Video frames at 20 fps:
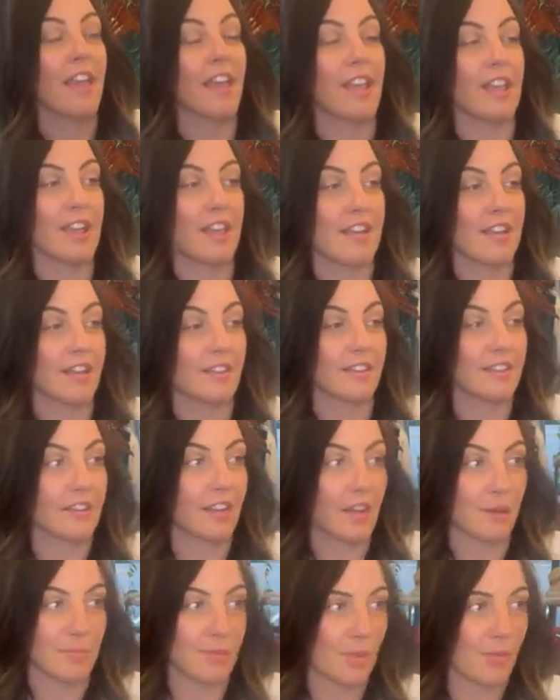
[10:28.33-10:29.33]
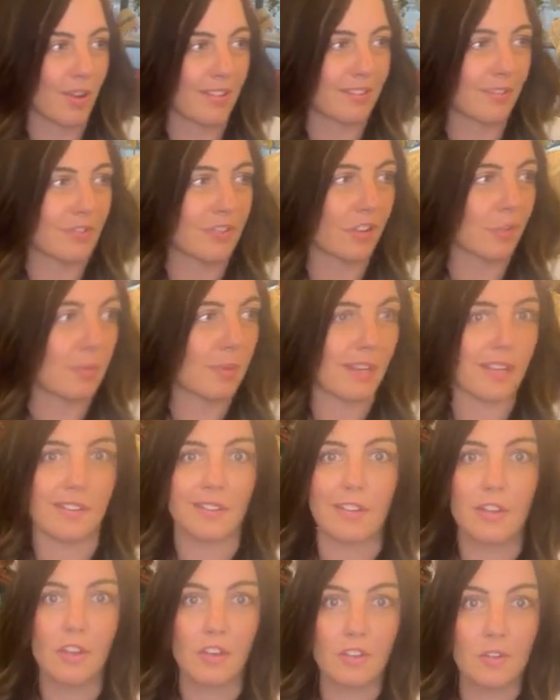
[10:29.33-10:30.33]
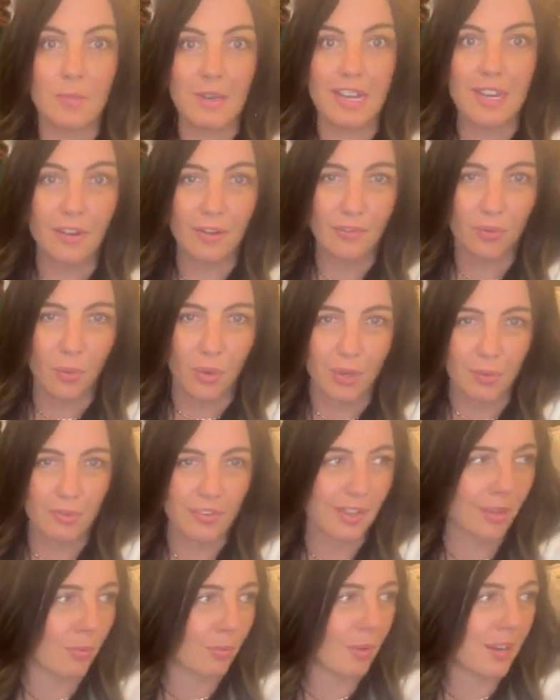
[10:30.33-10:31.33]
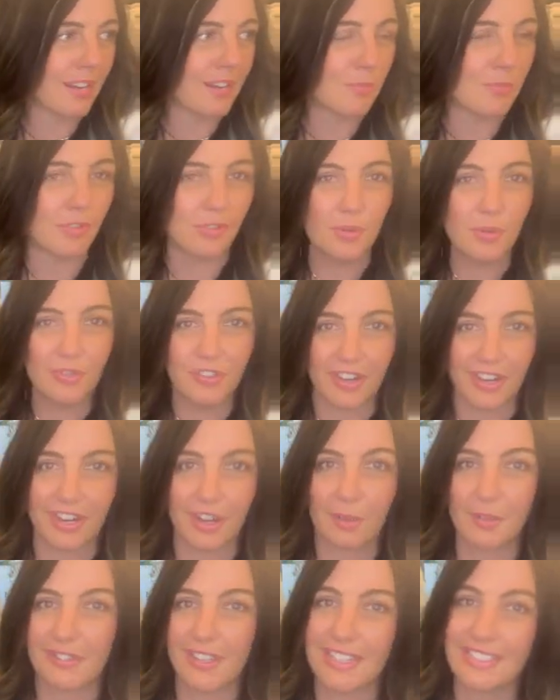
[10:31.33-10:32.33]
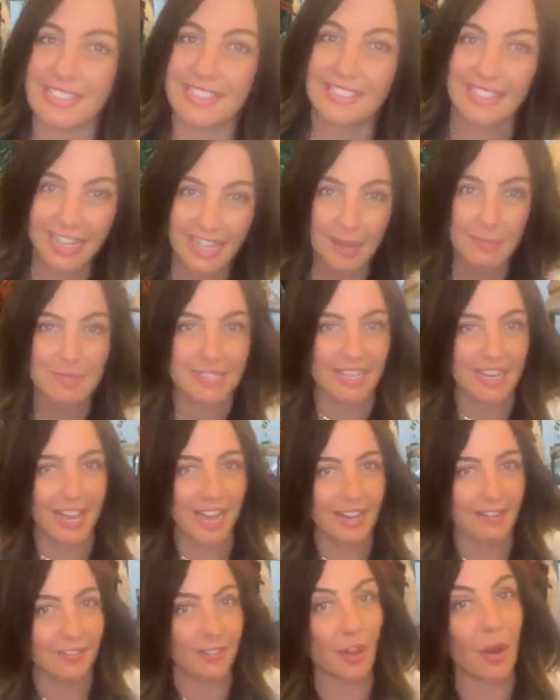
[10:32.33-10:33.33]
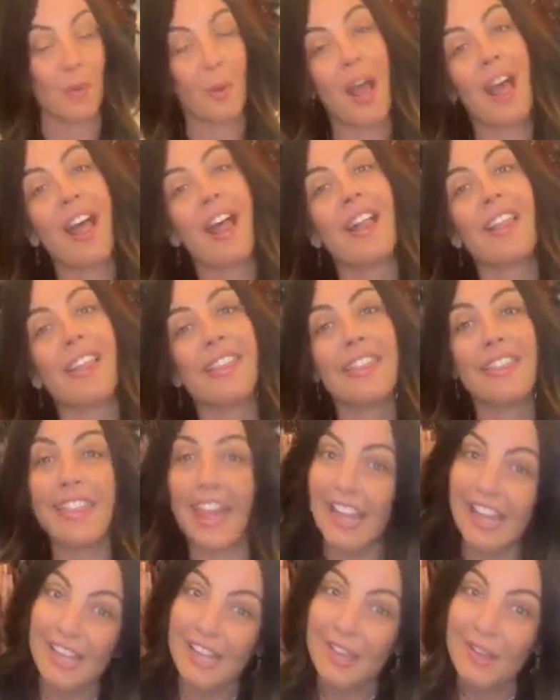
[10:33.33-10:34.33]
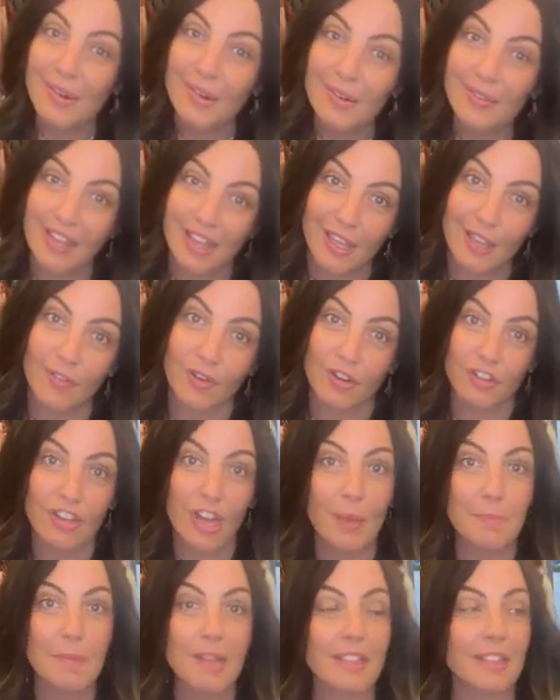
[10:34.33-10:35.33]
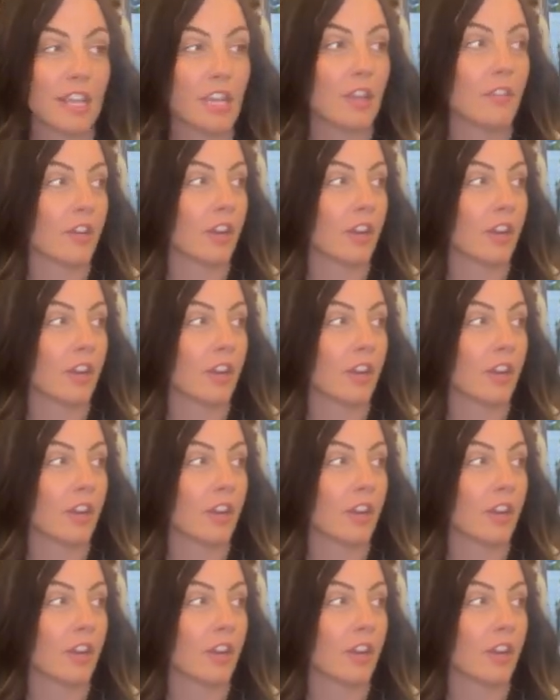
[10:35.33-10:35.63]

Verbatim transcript: and um, you guys have just been, you guys have been here for it. It was like a random Tuesday, and I was like slammed today. So thank you. Thank you for shopping. Thank you